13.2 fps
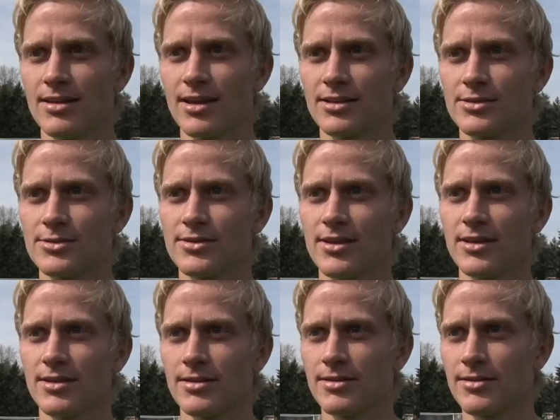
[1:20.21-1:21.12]
Like you
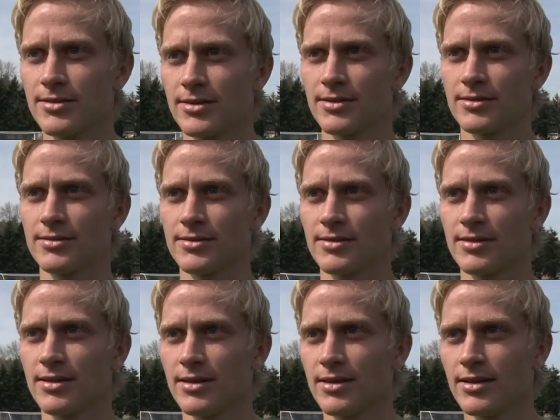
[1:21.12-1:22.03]
said,
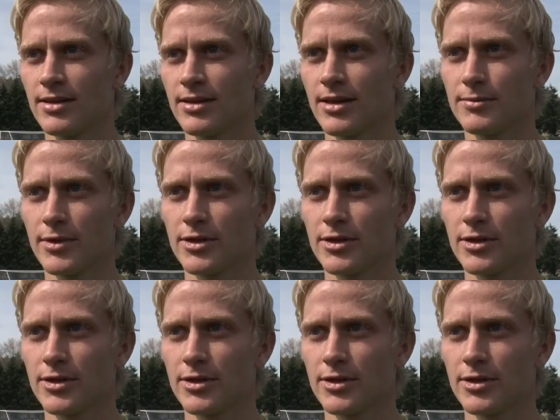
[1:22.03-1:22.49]
get